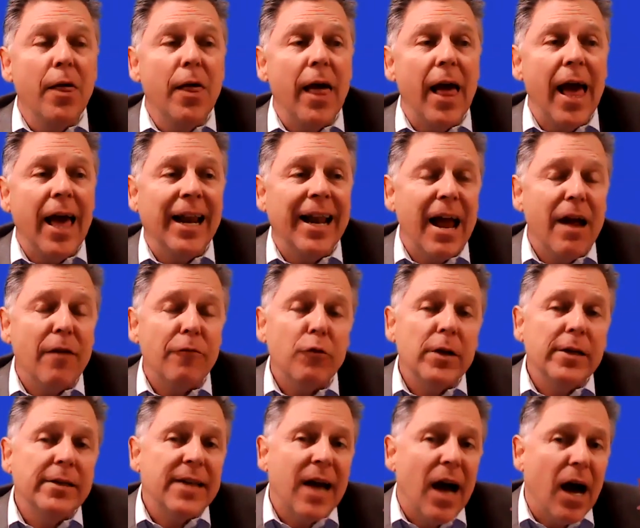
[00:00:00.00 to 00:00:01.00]
And every
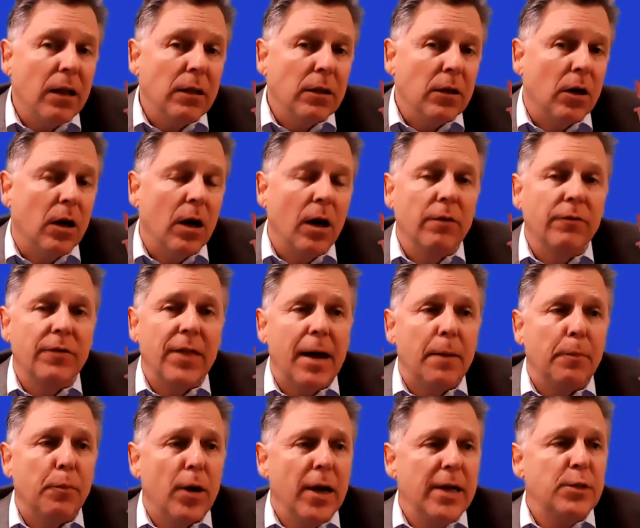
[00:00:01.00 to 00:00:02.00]
dollar of that
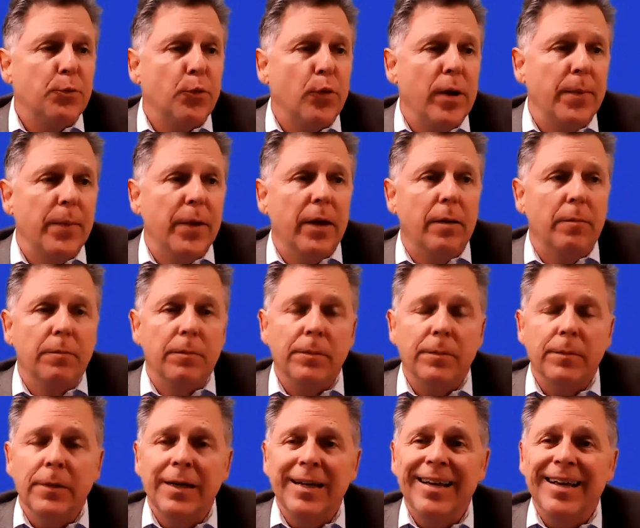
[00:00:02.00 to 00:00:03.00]
price premium
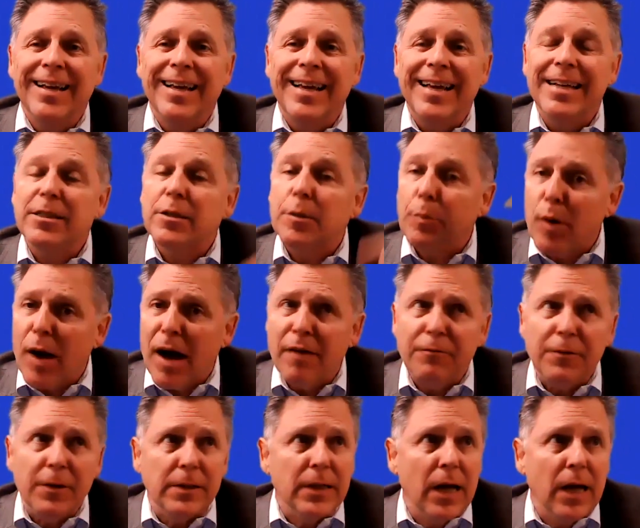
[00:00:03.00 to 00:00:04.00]
is a
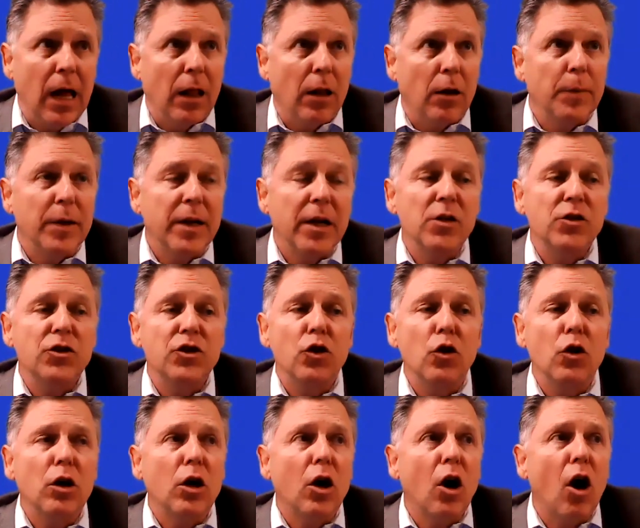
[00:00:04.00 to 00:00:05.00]
profit dollar because your
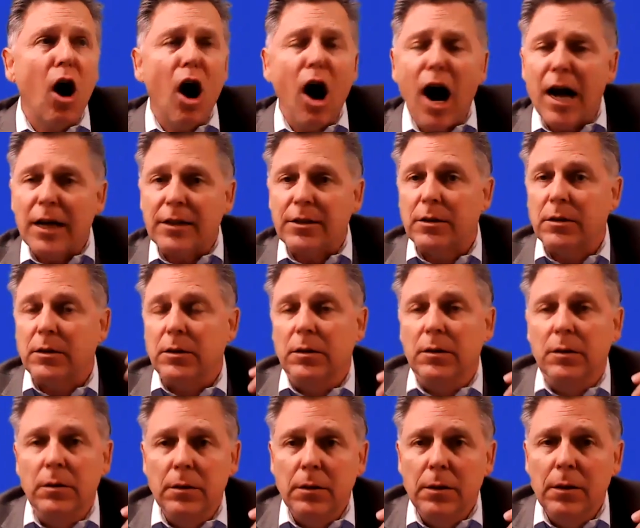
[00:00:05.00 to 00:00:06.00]
costs
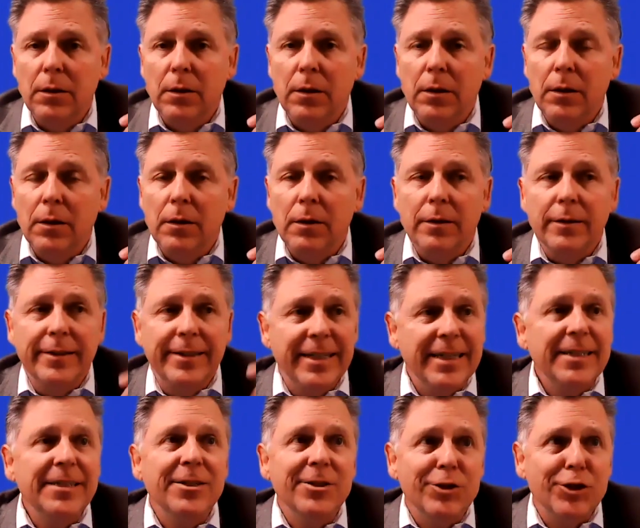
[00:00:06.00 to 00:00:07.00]

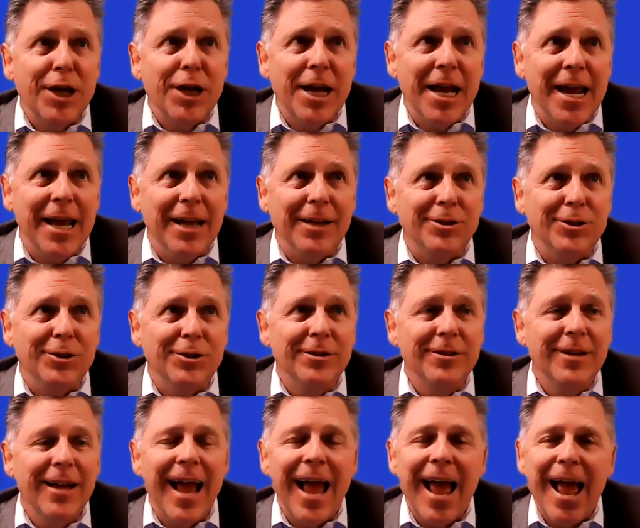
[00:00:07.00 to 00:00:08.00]
didn't change.
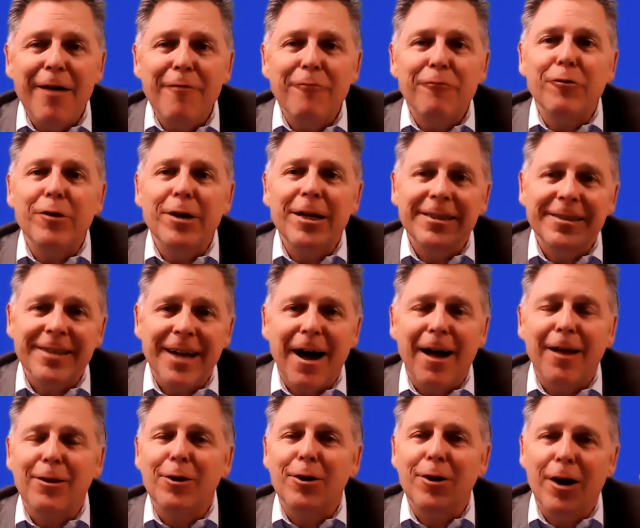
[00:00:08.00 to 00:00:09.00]
Every
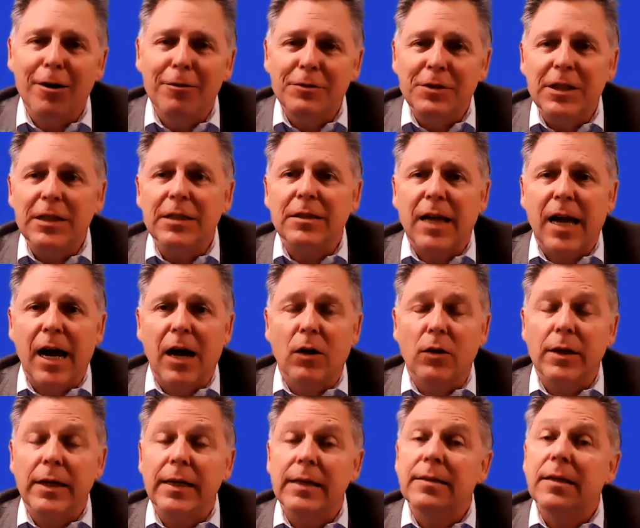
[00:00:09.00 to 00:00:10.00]
dollar of discount
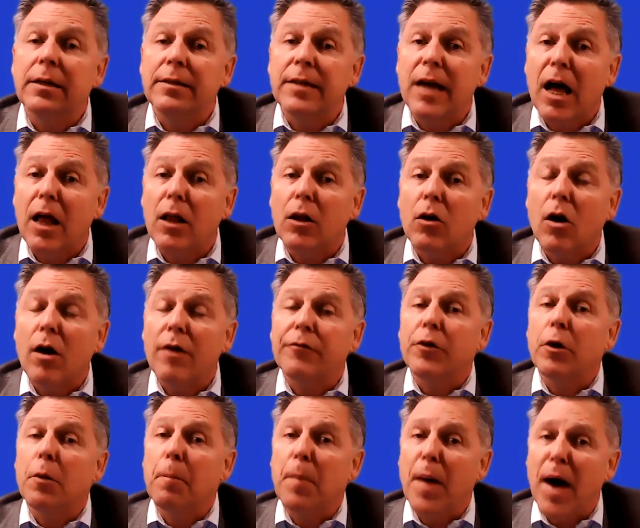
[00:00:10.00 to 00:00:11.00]
is a dollar off your
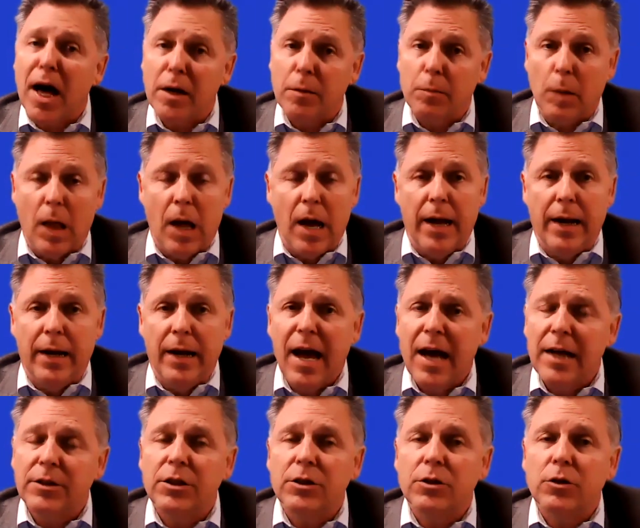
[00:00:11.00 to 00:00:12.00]
bottom line, not
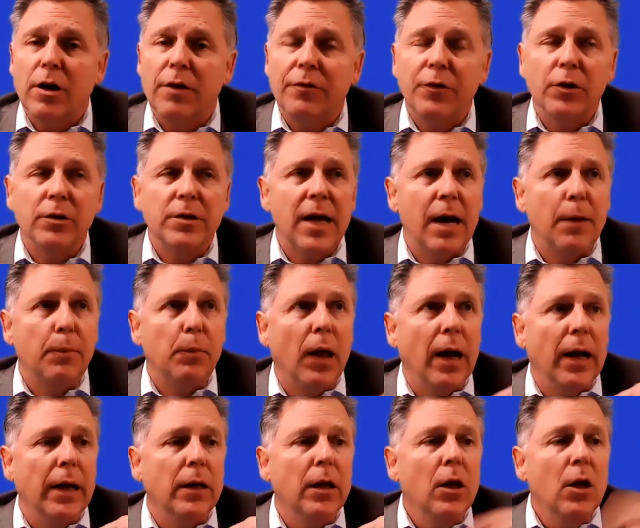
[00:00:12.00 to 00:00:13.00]
just off your top
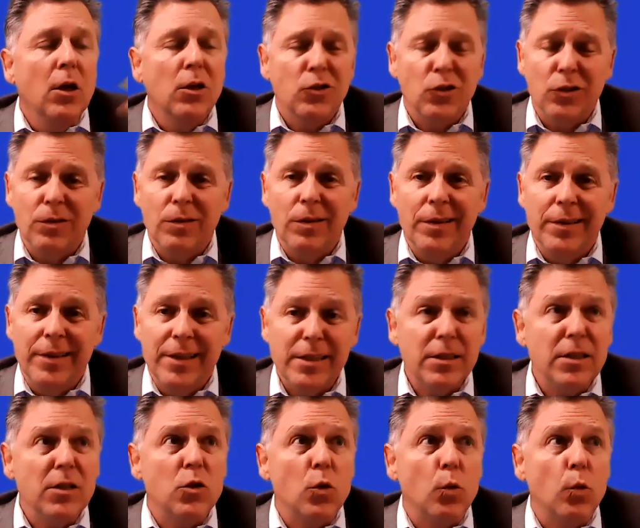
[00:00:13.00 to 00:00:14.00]
line. So this
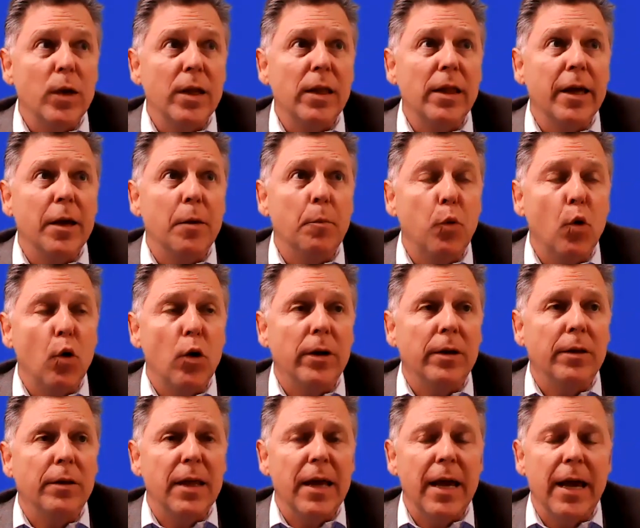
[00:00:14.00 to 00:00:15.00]
is a really important
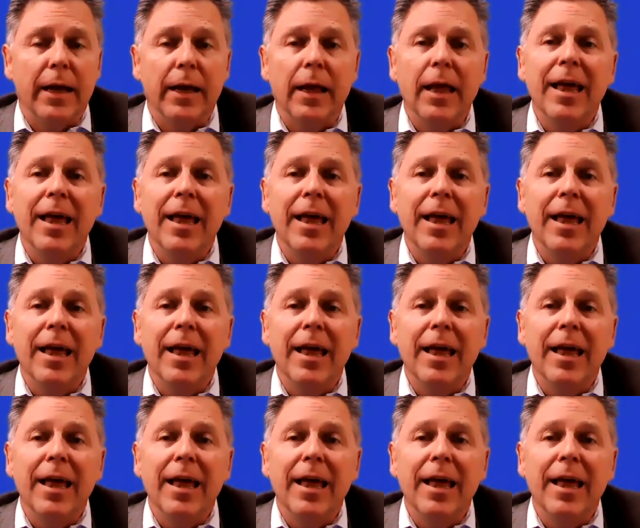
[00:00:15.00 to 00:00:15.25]
thing.